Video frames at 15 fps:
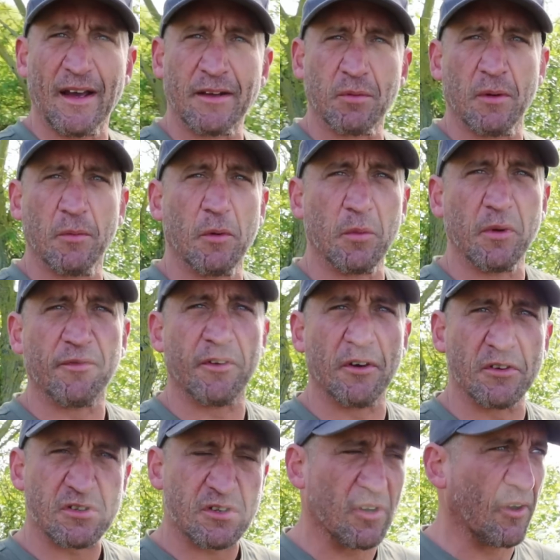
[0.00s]
had one when we
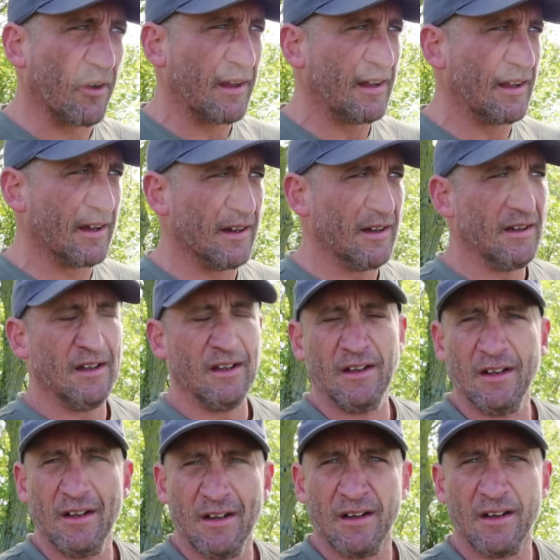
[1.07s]
first got here,
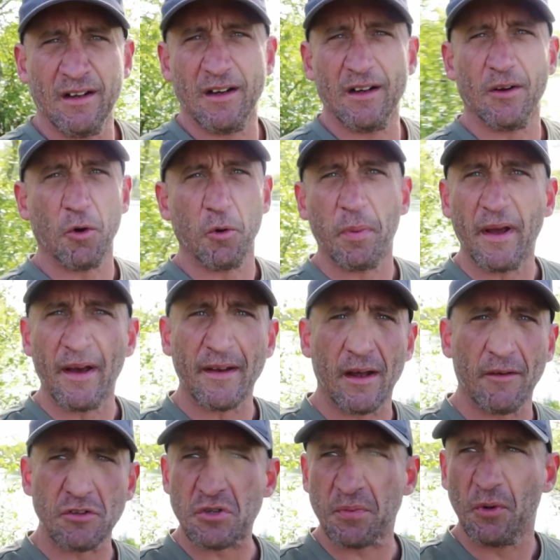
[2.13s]
albeit
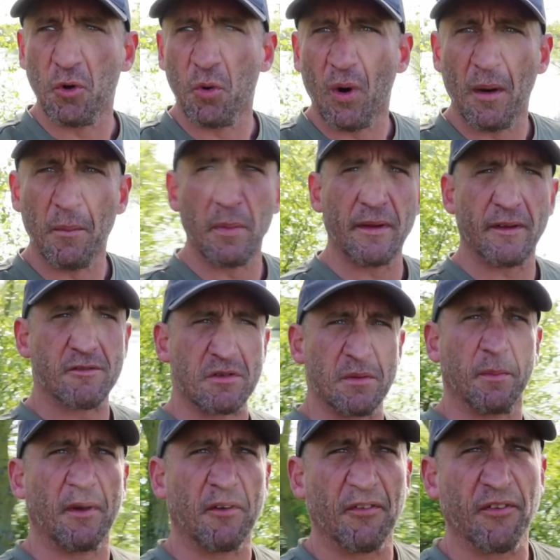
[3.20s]
another small one, but there's
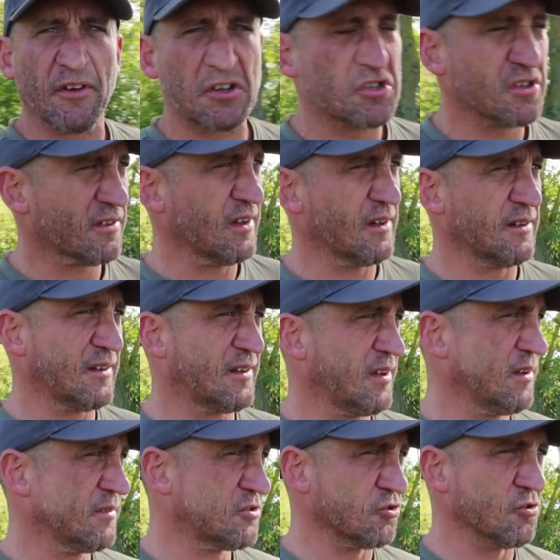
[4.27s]
some big fish. I
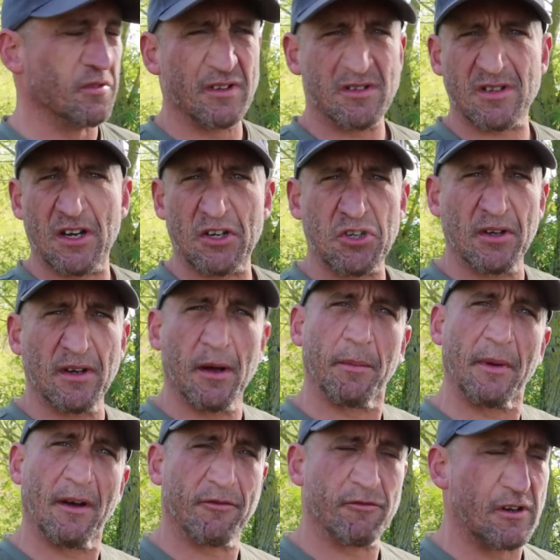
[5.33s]
think during the session up
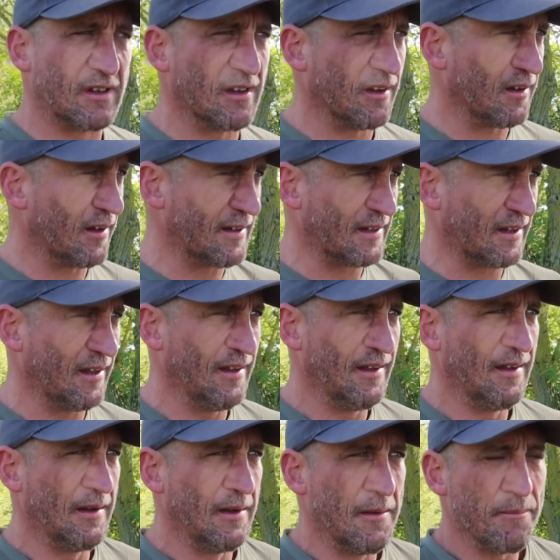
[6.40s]
the other end of the lake,
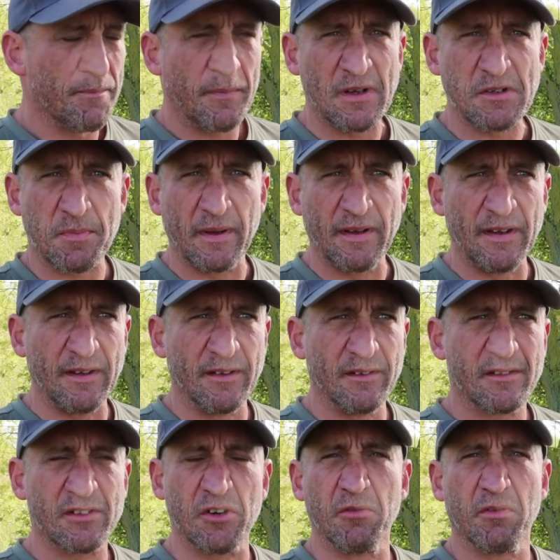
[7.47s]
there's
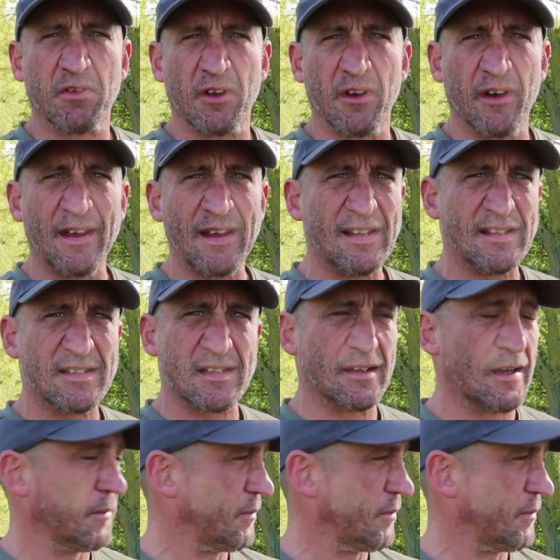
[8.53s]
been 230s and